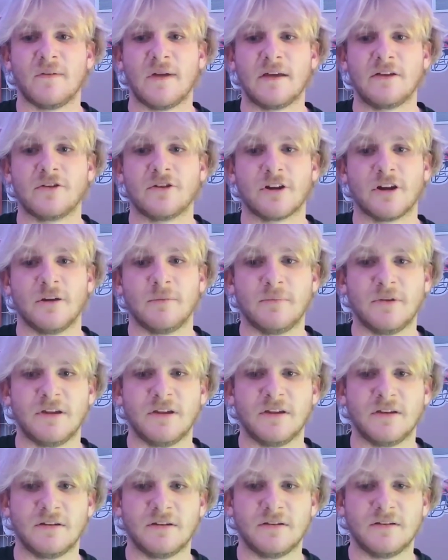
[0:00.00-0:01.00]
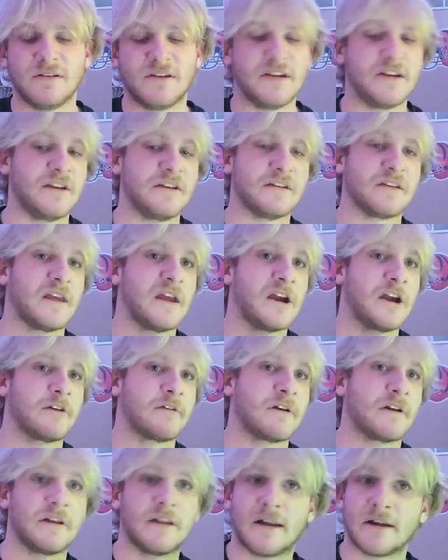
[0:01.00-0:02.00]
that you're going to be needing to carry
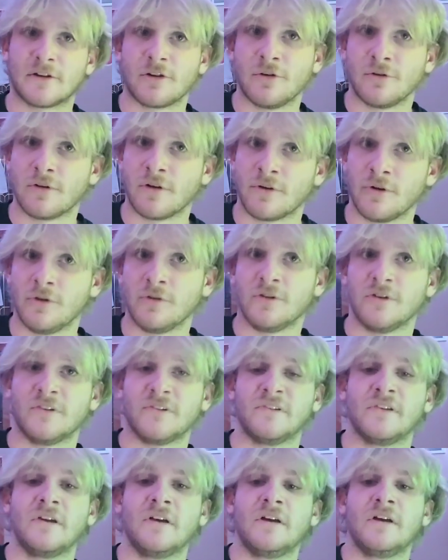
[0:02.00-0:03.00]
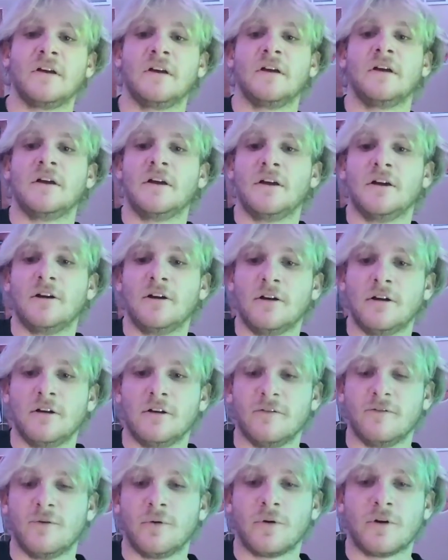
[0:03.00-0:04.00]
around a lot of Coca-Colas
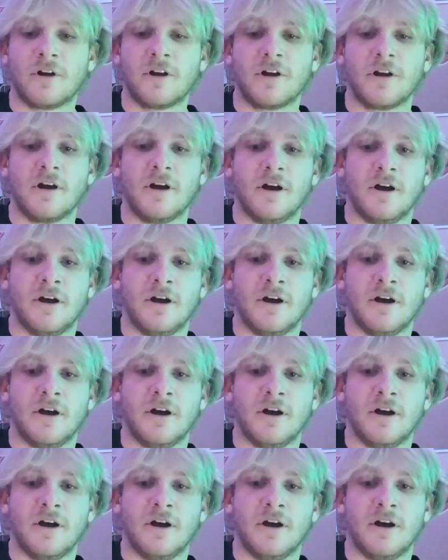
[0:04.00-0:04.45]
for.